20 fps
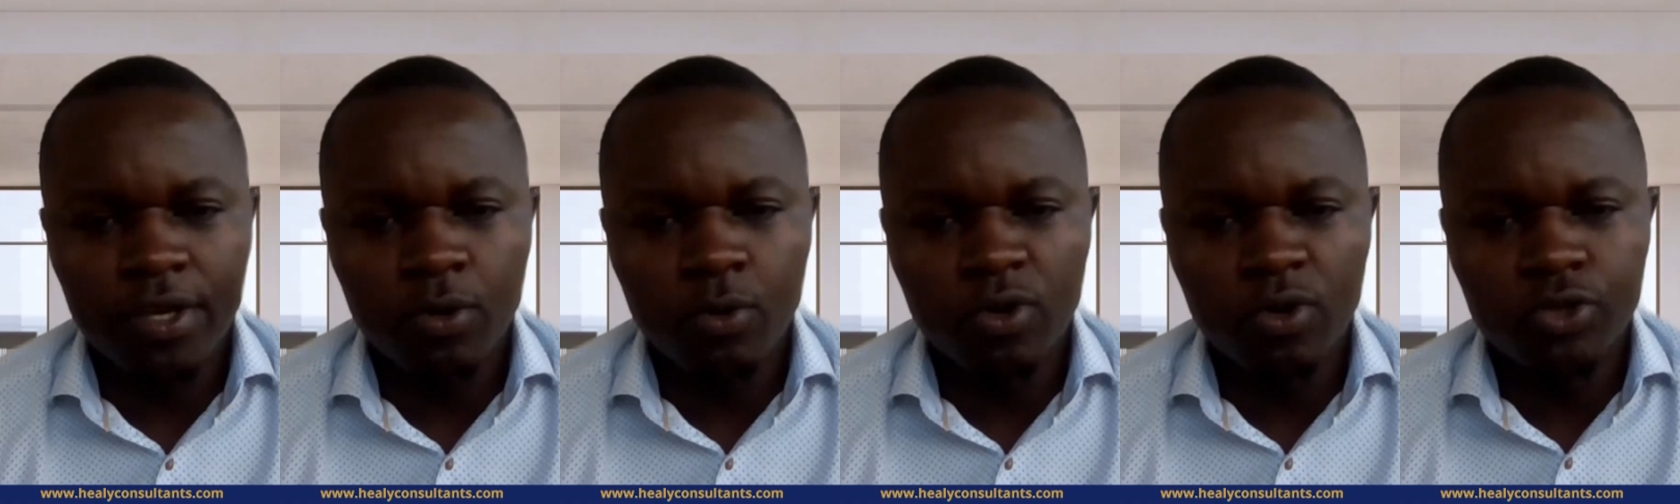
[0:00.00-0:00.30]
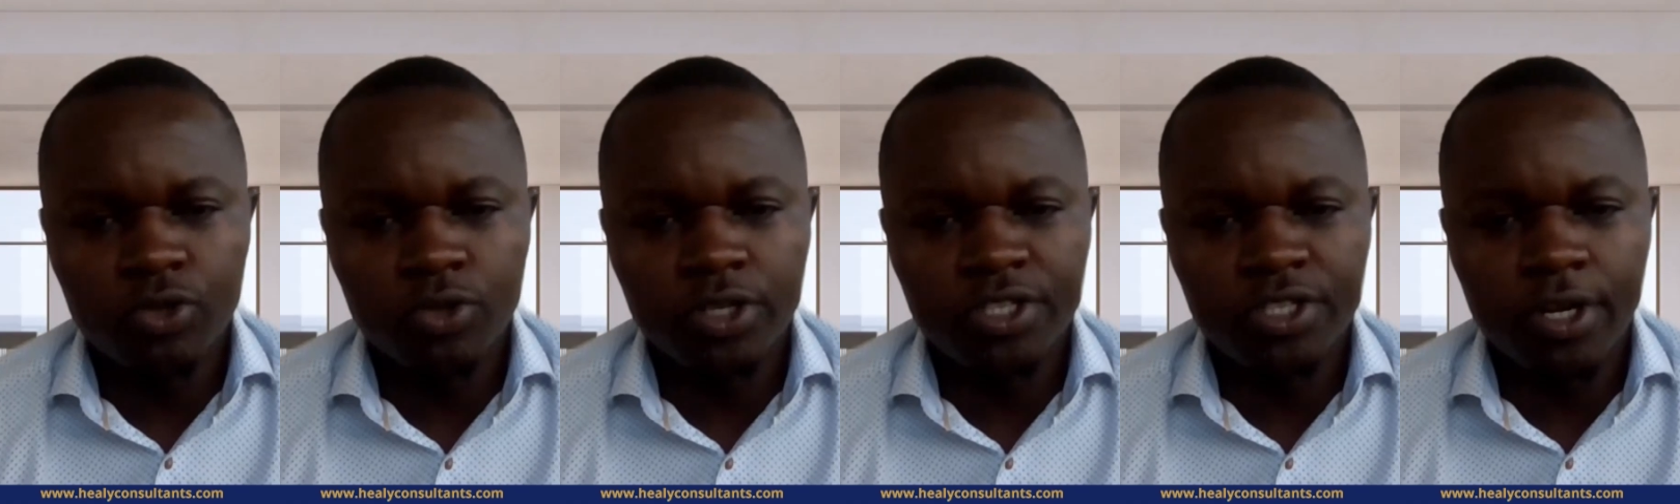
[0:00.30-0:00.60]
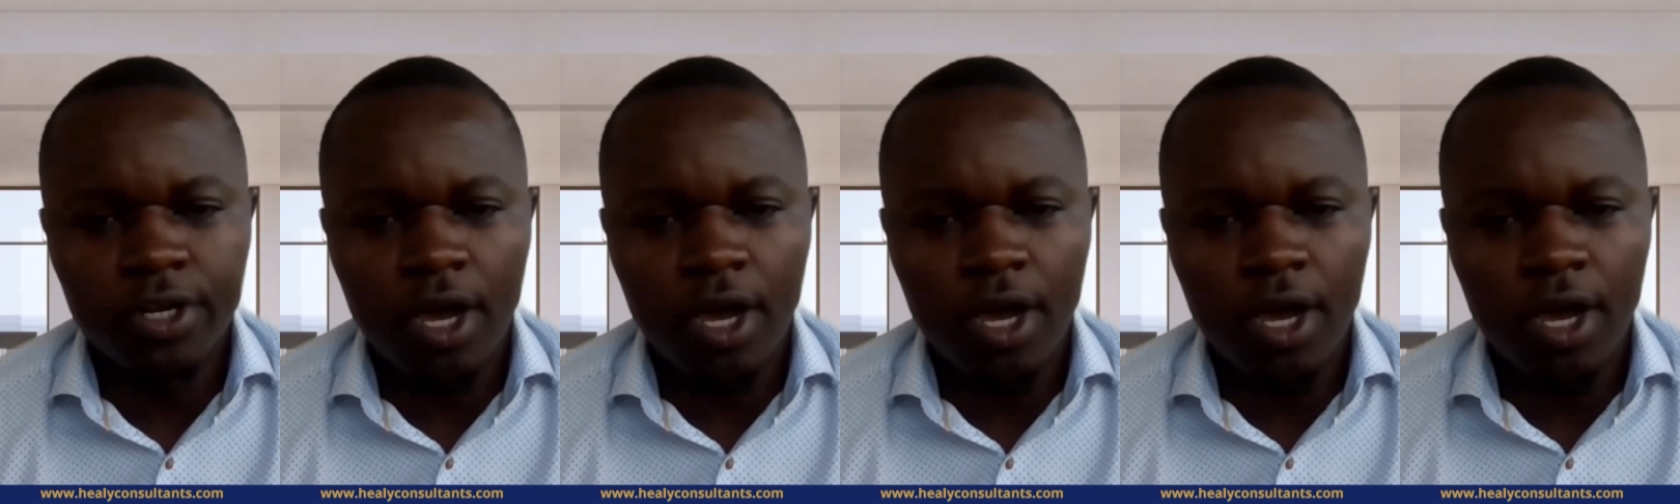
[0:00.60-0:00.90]
thing was to
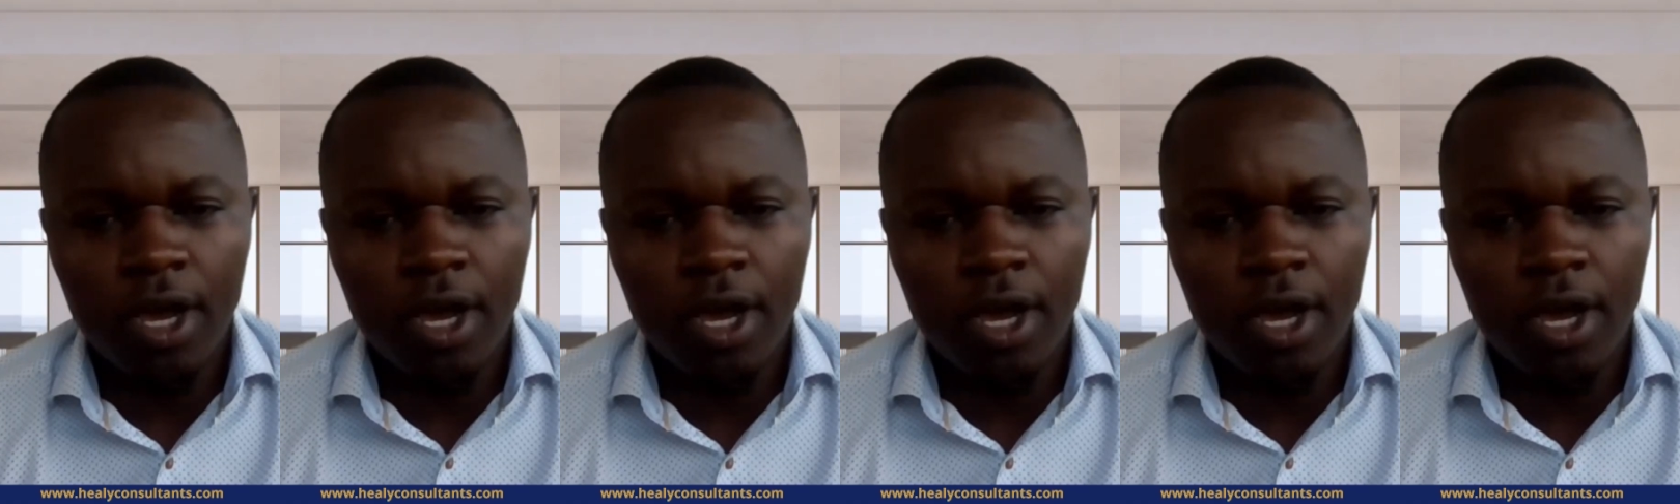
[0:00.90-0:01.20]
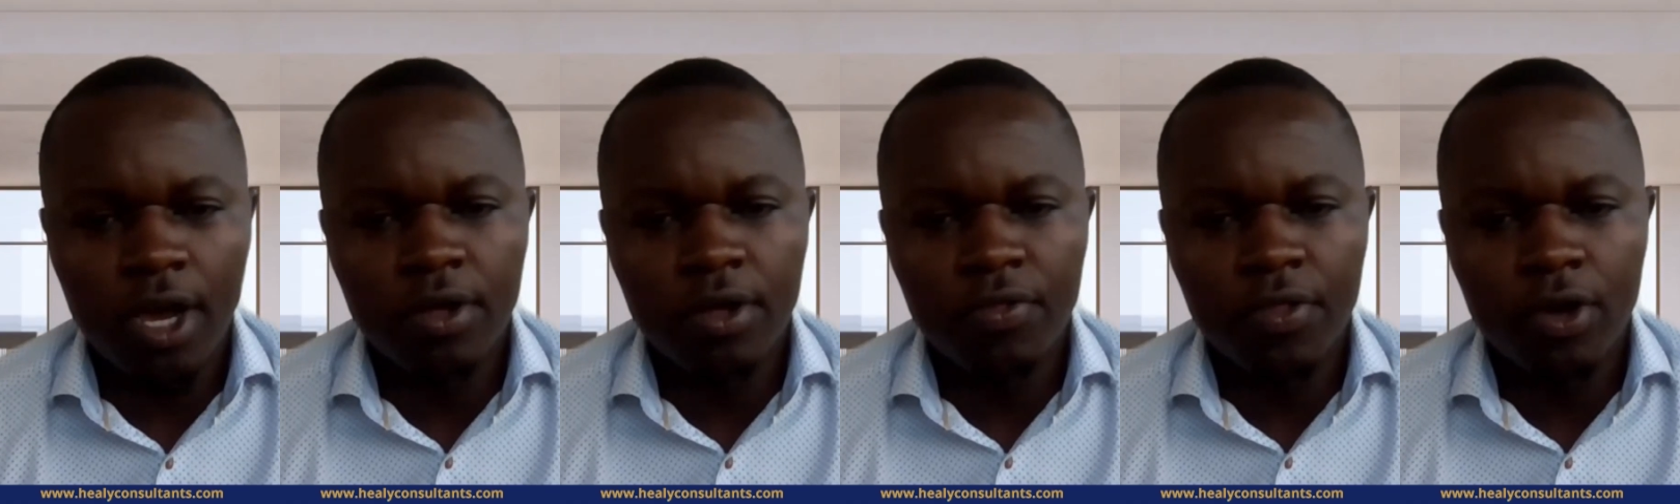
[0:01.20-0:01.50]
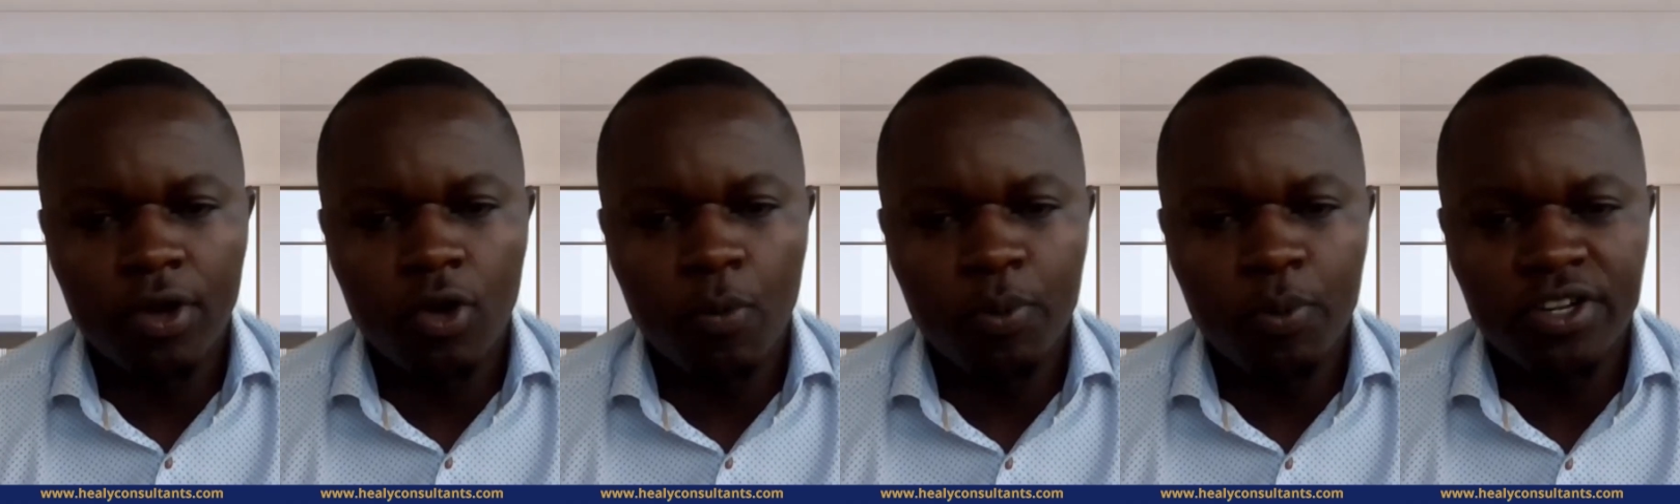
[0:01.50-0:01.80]
determine
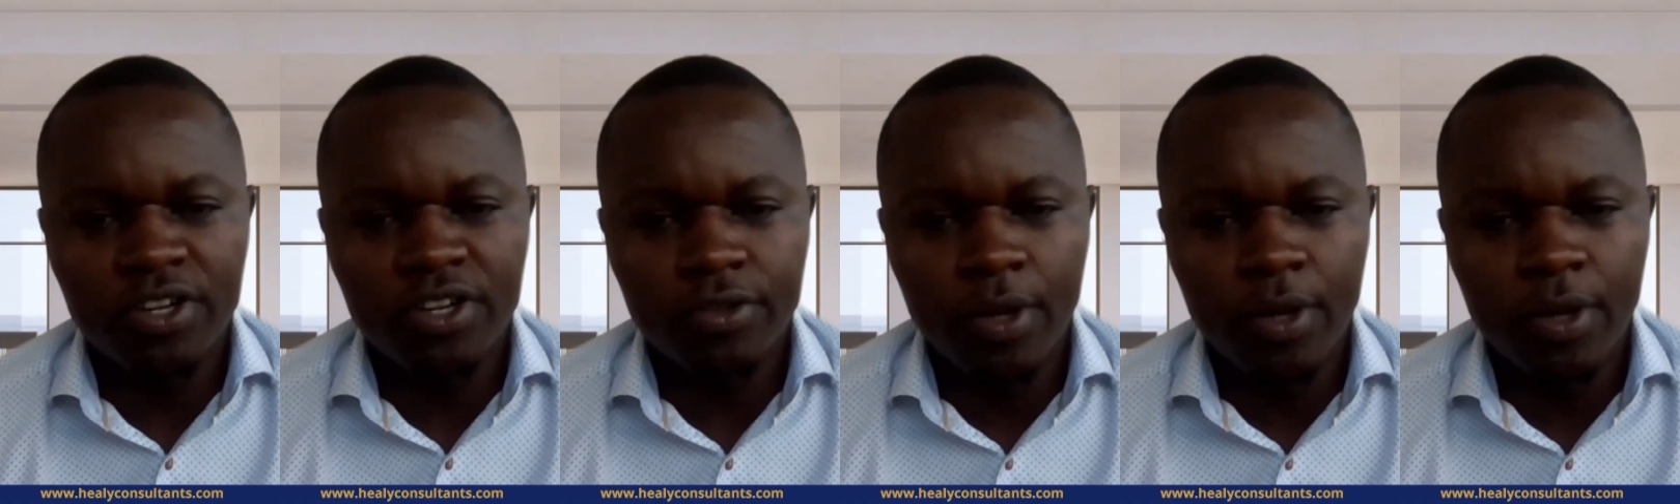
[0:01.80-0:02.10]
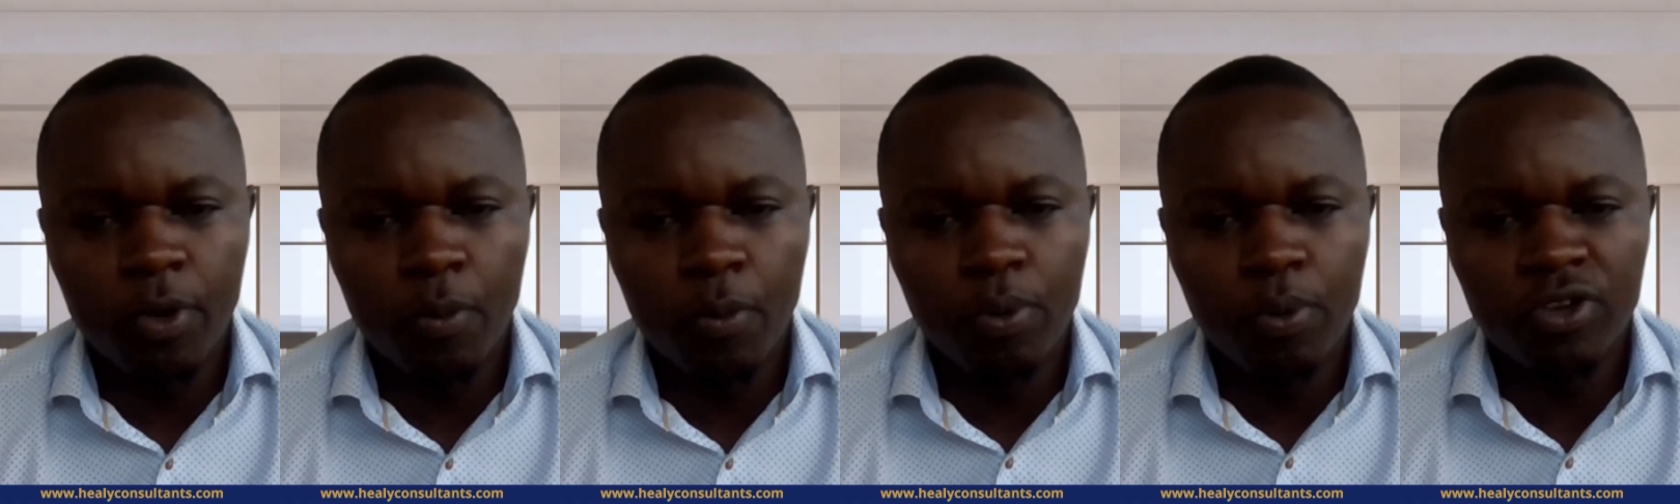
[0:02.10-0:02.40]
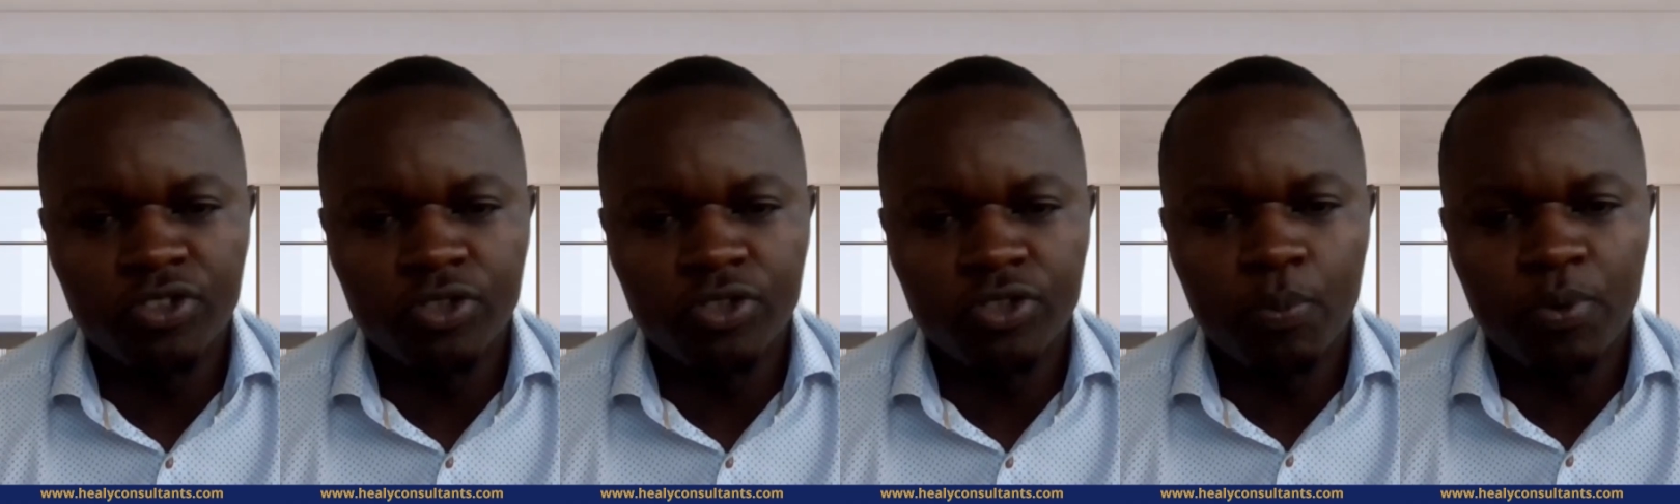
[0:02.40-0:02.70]
the
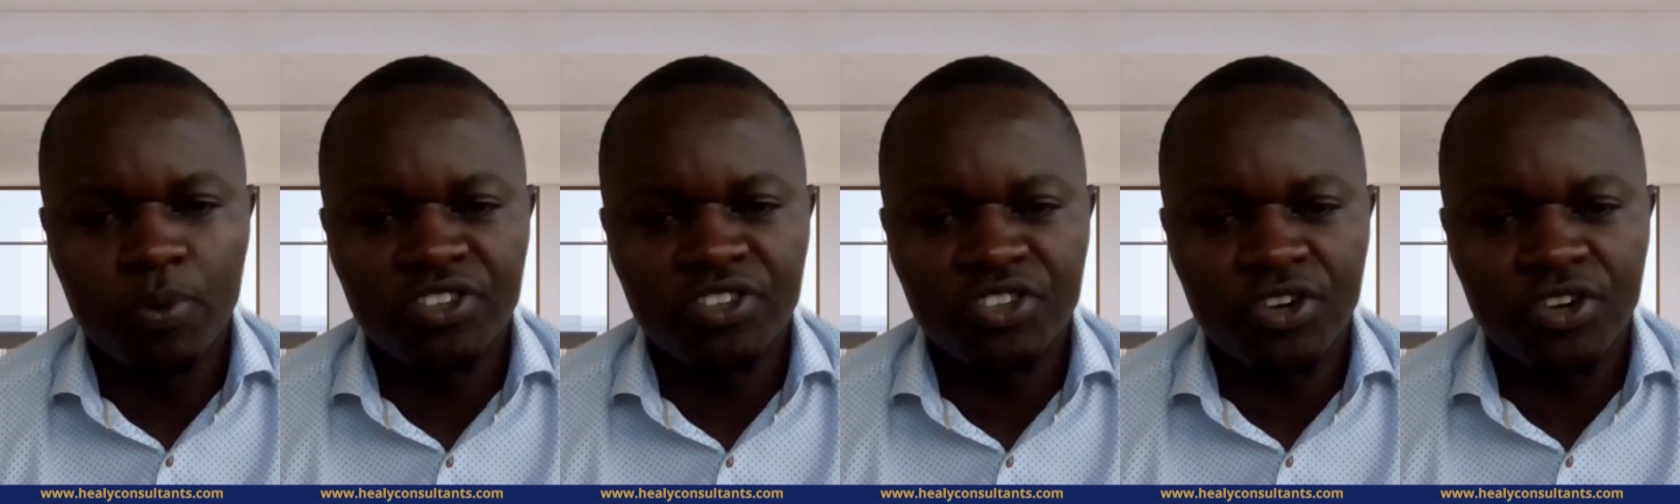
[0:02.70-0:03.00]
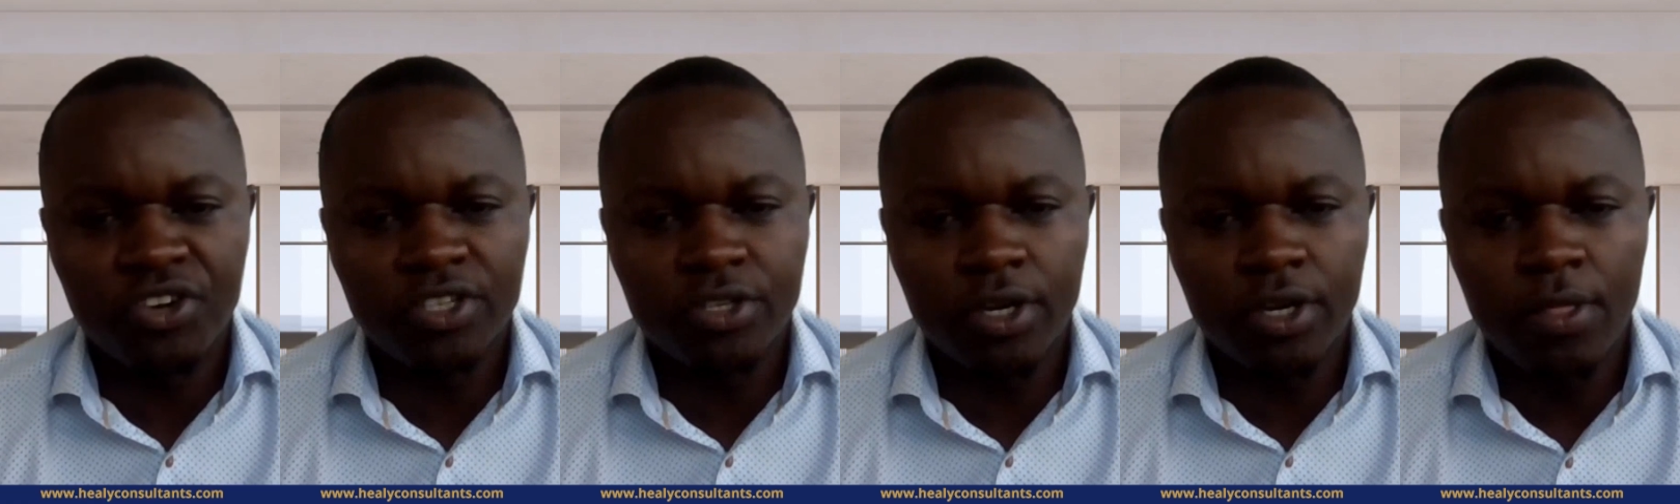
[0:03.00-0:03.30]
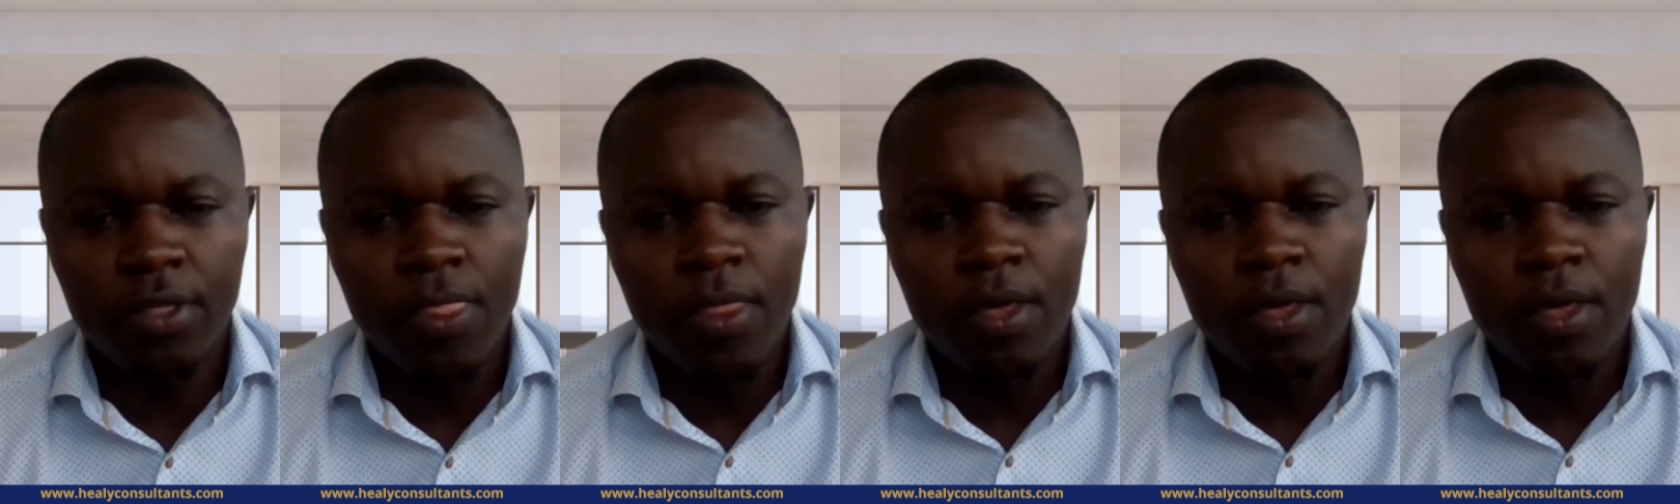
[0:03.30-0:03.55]
proposed corporate structure.